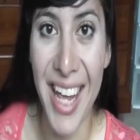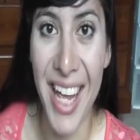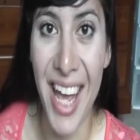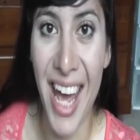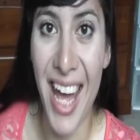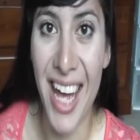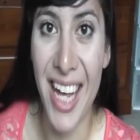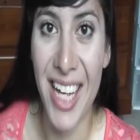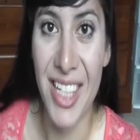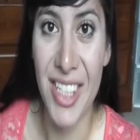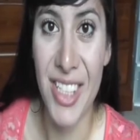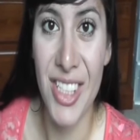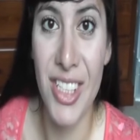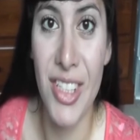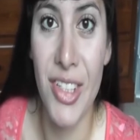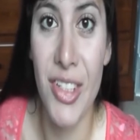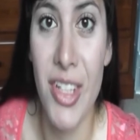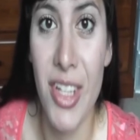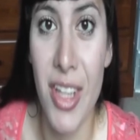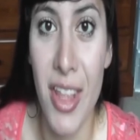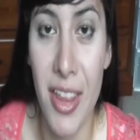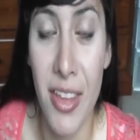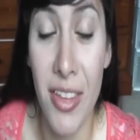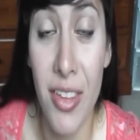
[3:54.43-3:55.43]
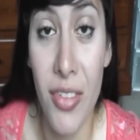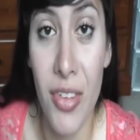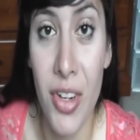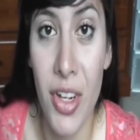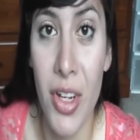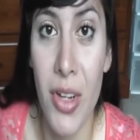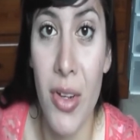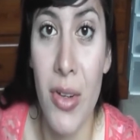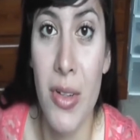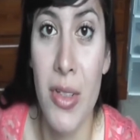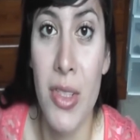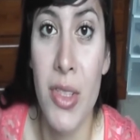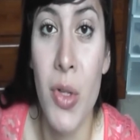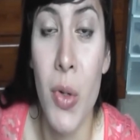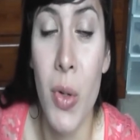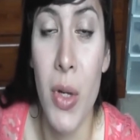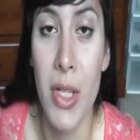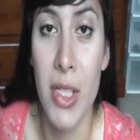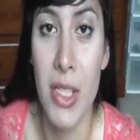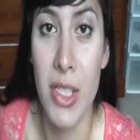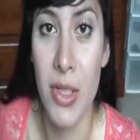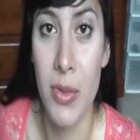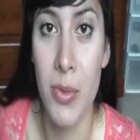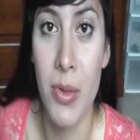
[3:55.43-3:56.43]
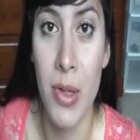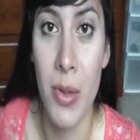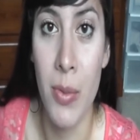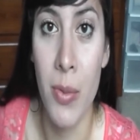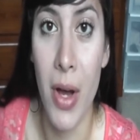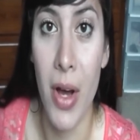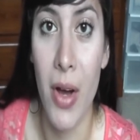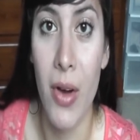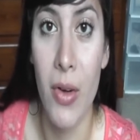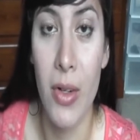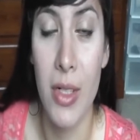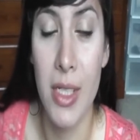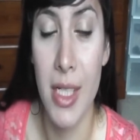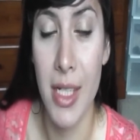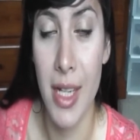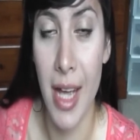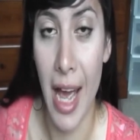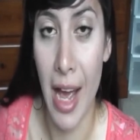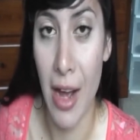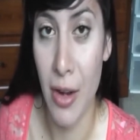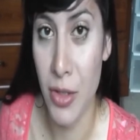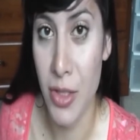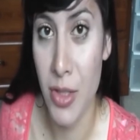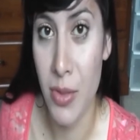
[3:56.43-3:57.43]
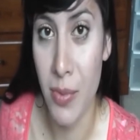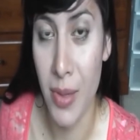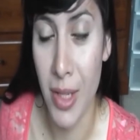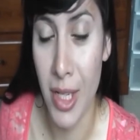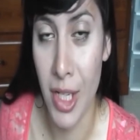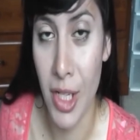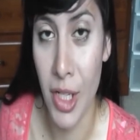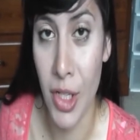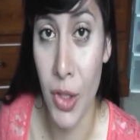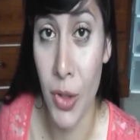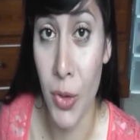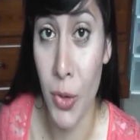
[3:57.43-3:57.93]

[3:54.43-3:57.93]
Hey guys, so today's video is going to be about how to make